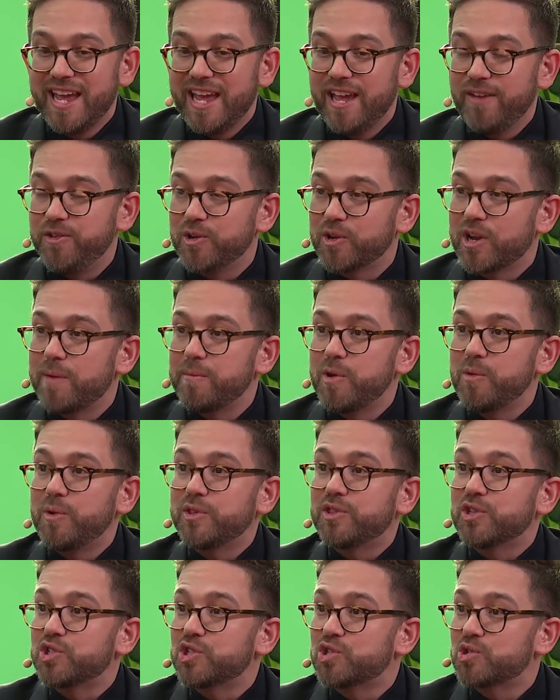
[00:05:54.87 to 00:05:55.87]
If you're coming
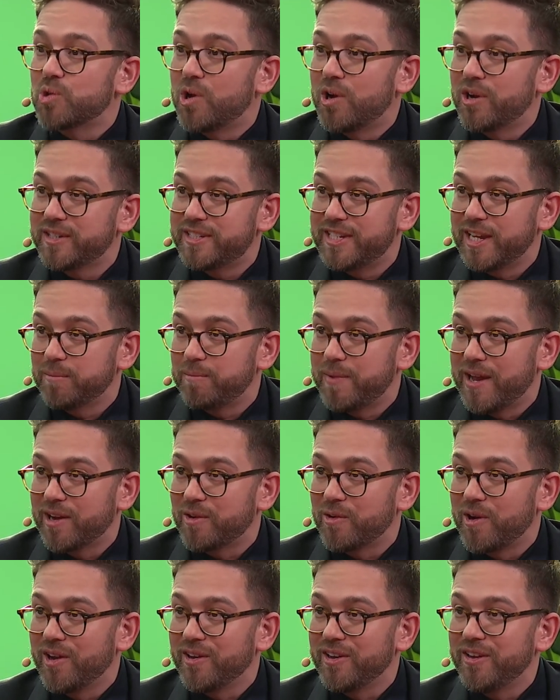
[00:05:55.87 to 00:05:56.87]
with a strong tech
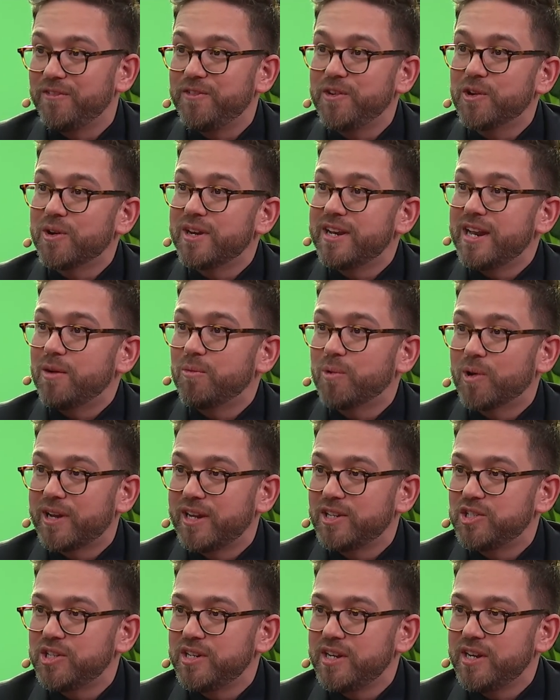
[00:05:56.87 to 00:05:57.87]
background, if you're a network
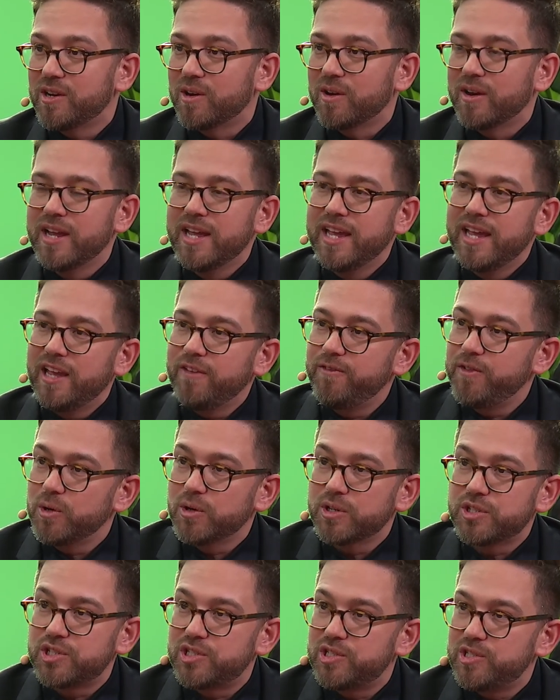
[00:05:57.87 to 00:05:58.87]
engineer, if
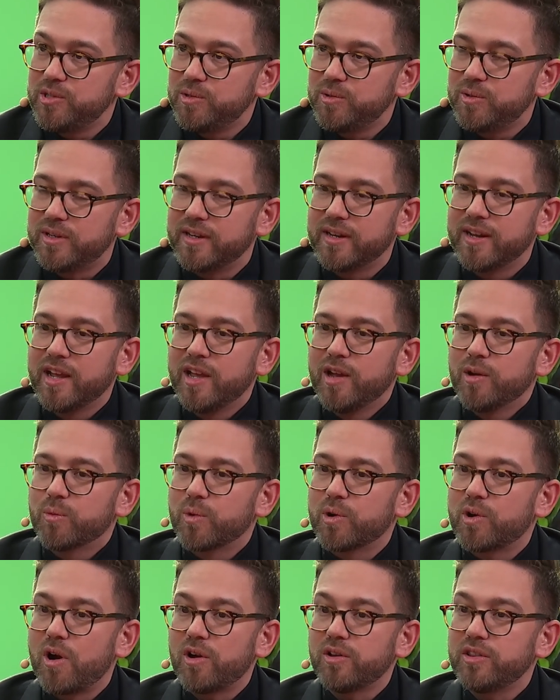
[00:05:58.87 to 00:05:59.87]
you're a student,
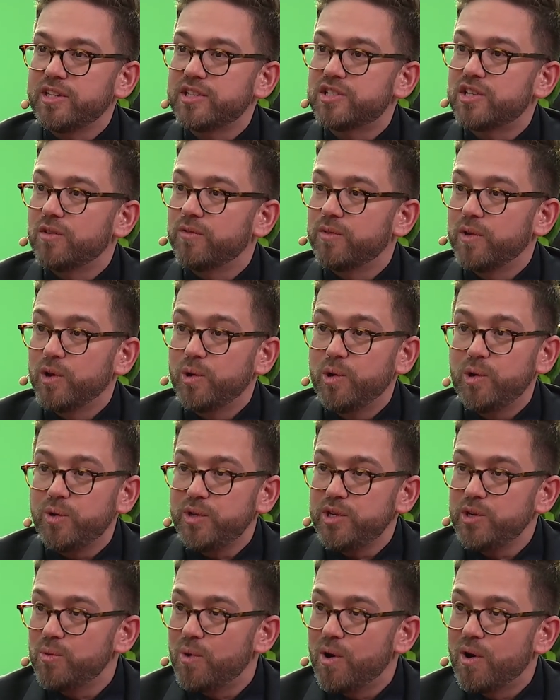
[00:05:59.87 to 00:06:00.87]
regardless of who
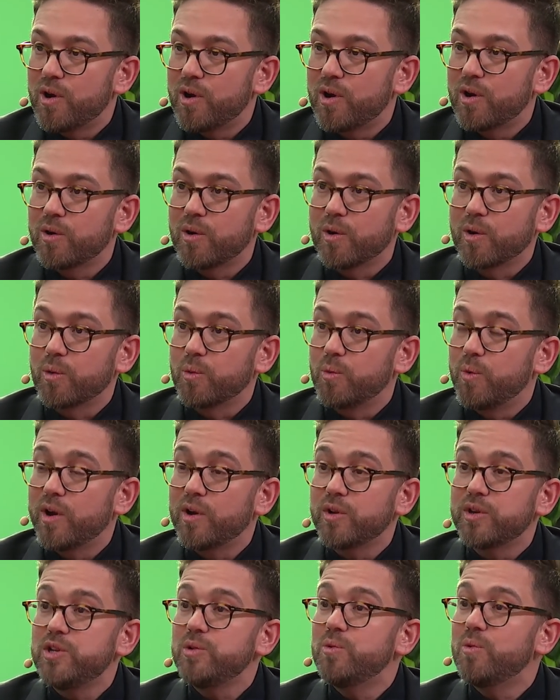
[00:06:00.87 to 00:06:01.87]
you are or
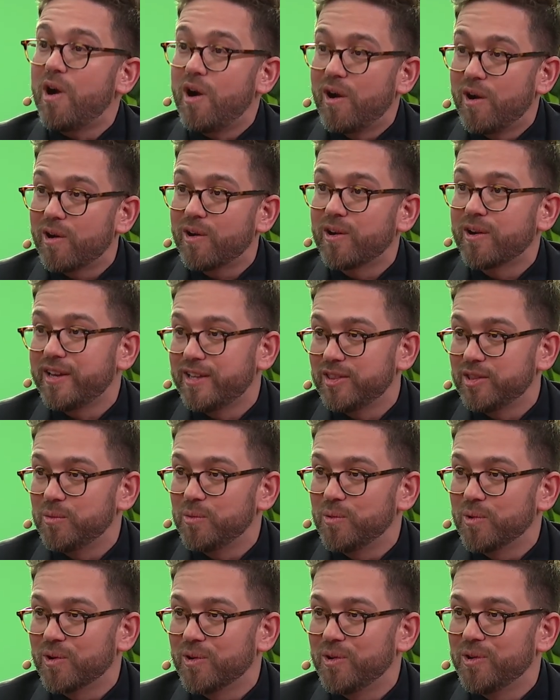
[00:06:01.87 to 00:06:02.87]
where you are in the
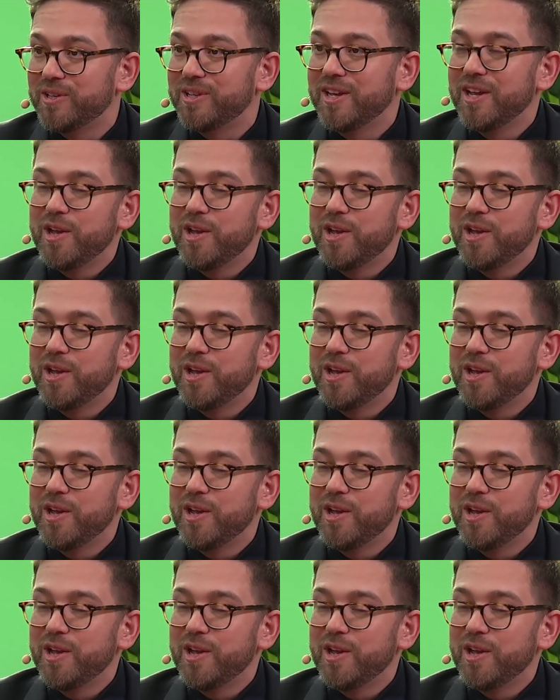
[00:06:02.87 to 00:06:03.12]
world,